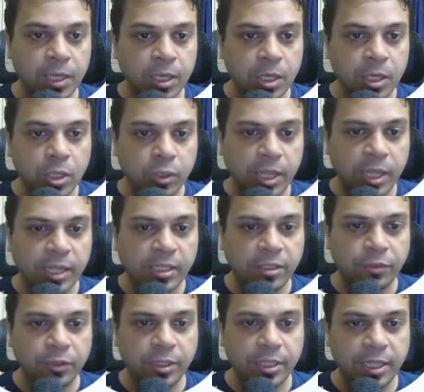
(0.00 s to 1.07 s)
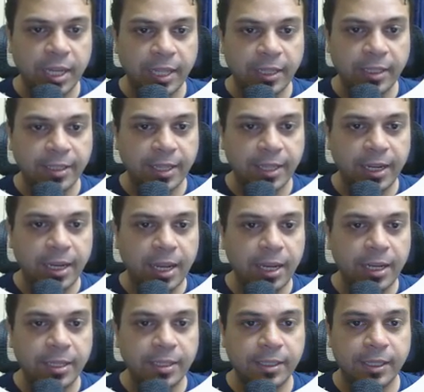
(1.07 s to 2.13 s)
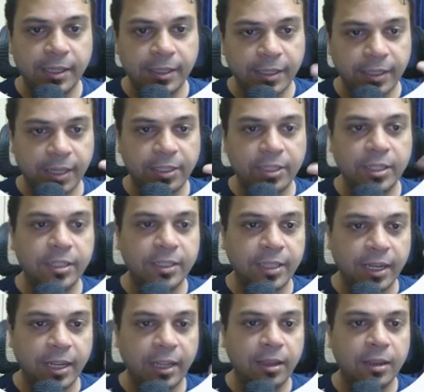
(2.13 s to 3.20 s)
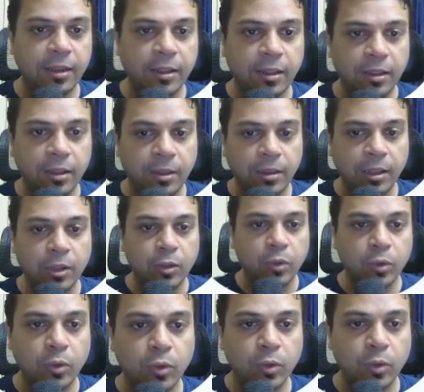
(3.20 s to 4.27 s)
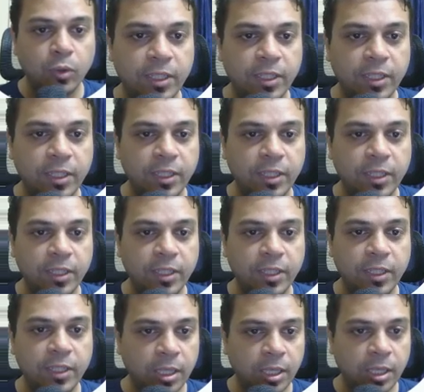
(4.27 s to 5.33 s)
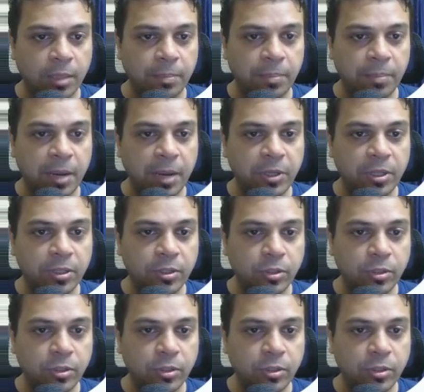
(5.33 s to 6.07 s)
So that's the first line. The second line is essentially setting a cookie change parameter.